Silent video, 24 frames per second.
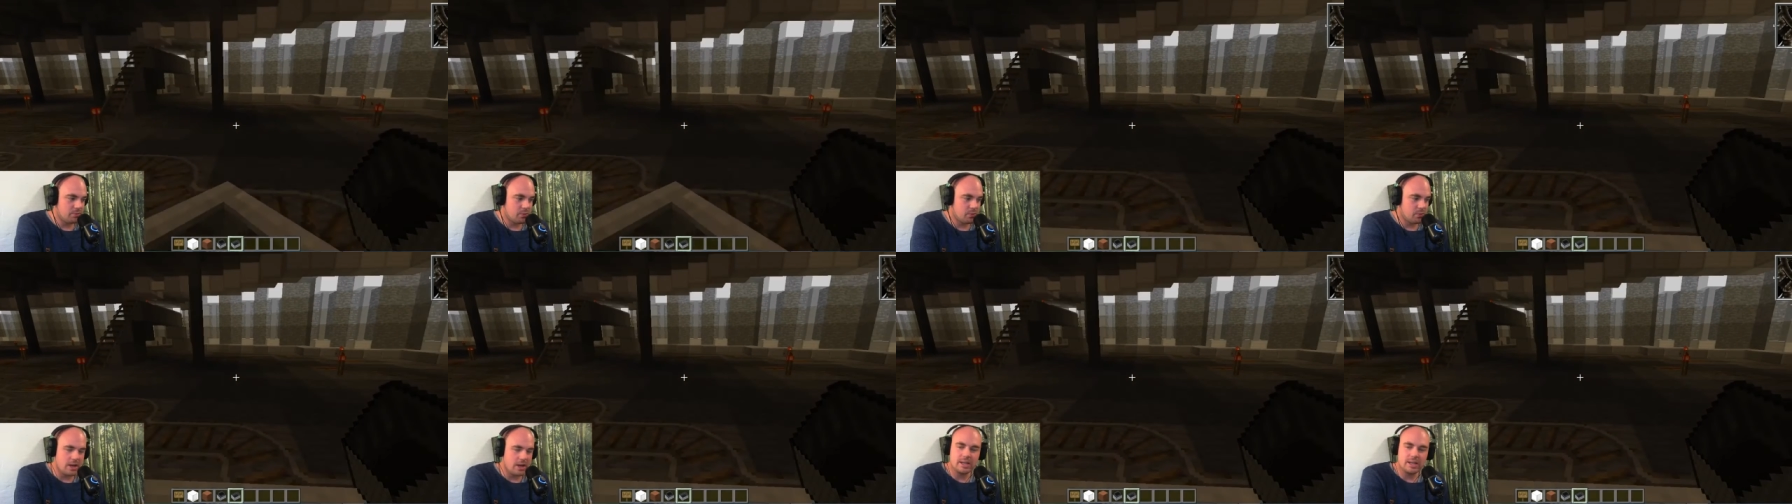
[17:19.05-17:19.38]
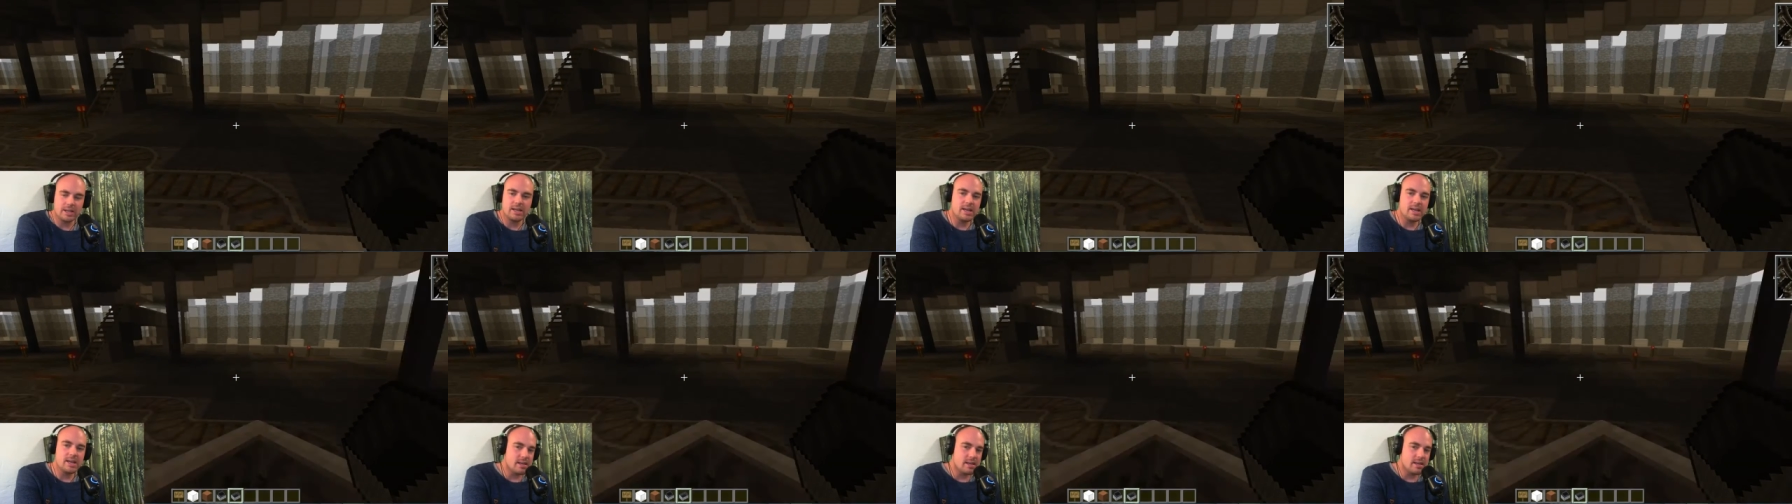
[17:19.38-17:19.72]

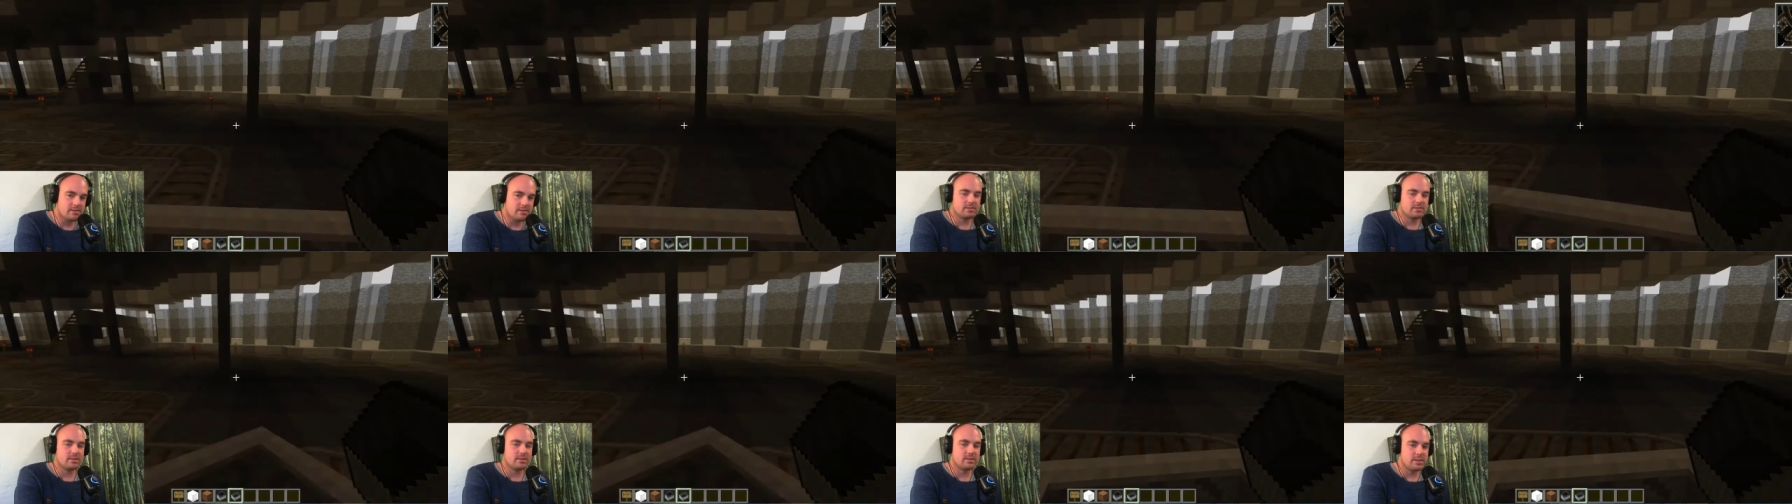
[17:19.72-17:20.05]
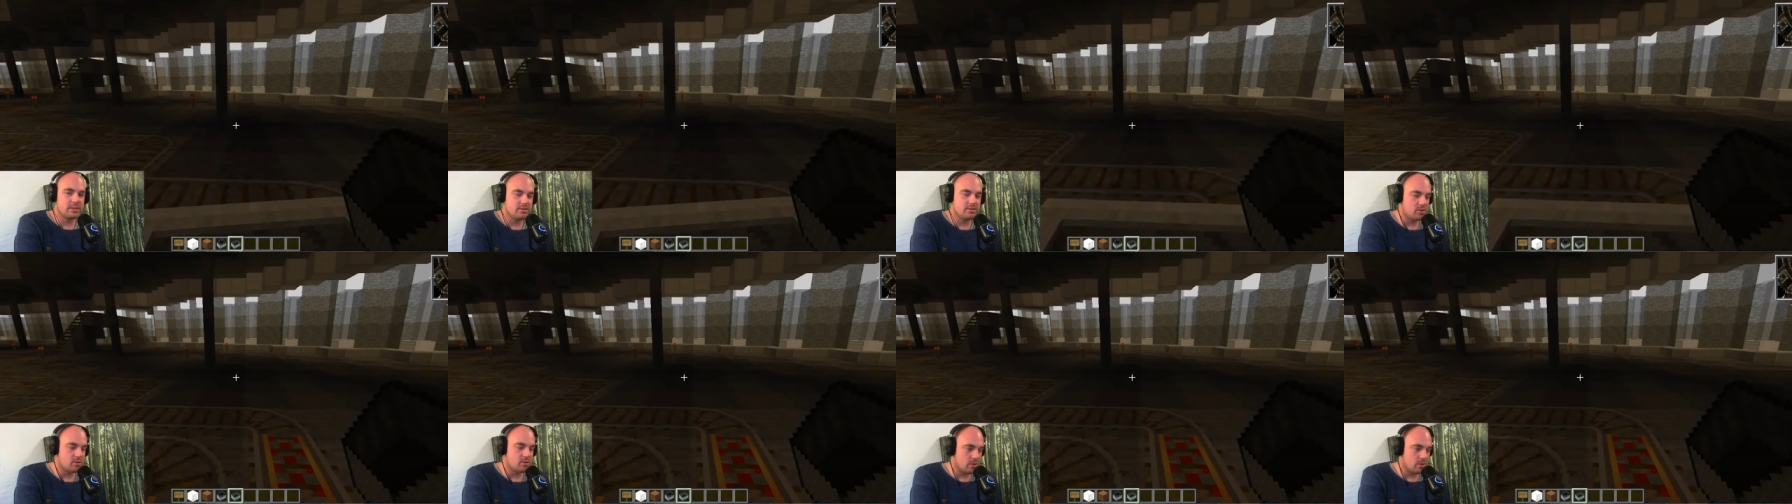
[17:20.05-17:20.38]
pretty easily
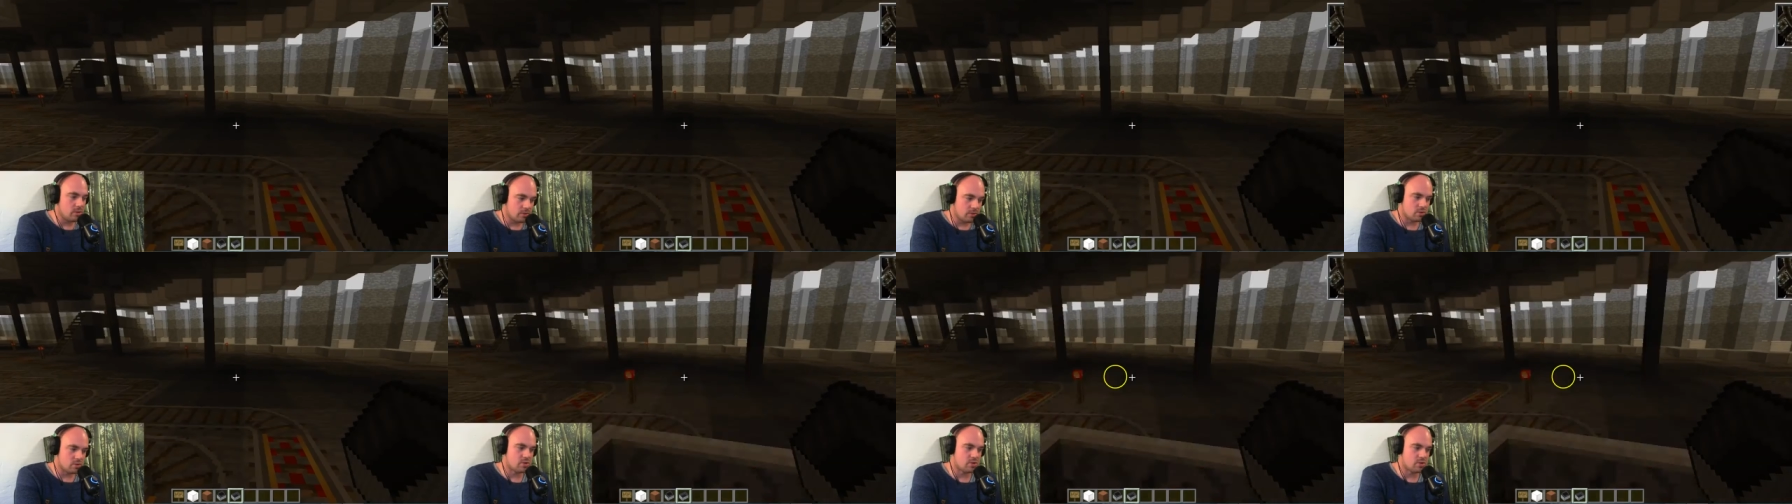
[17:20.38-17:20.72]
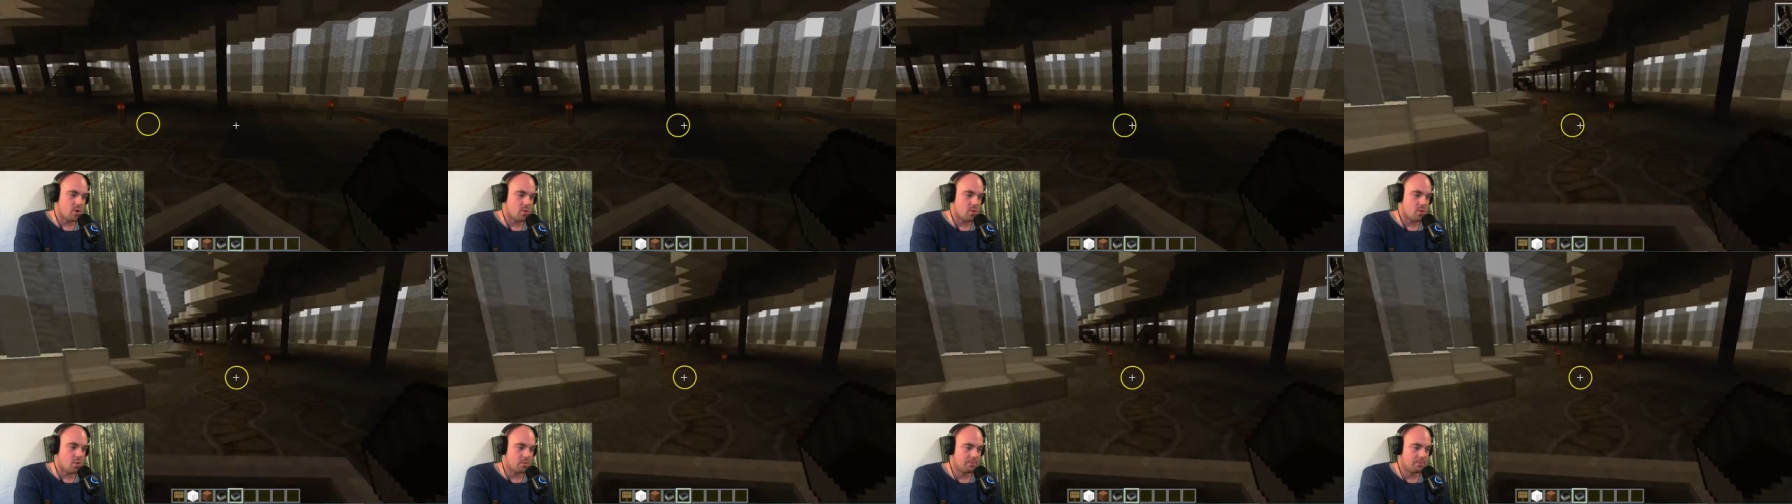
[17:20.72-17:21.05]
to do
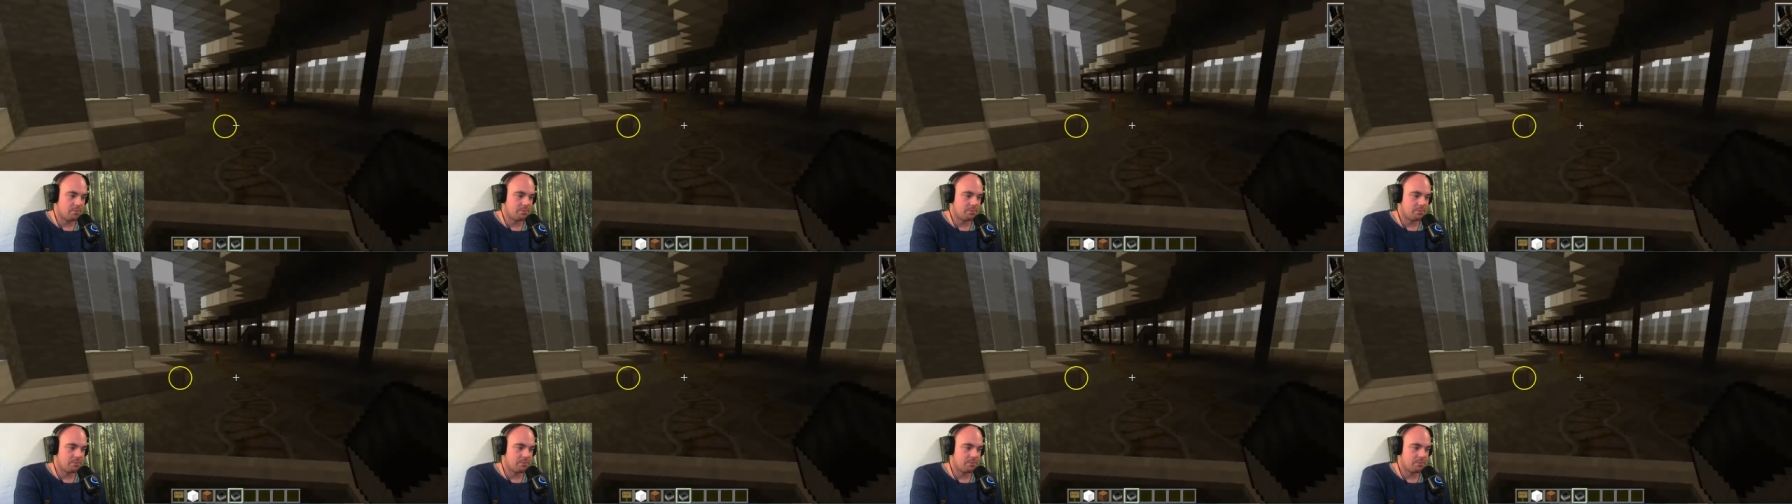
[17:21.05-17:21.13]
so.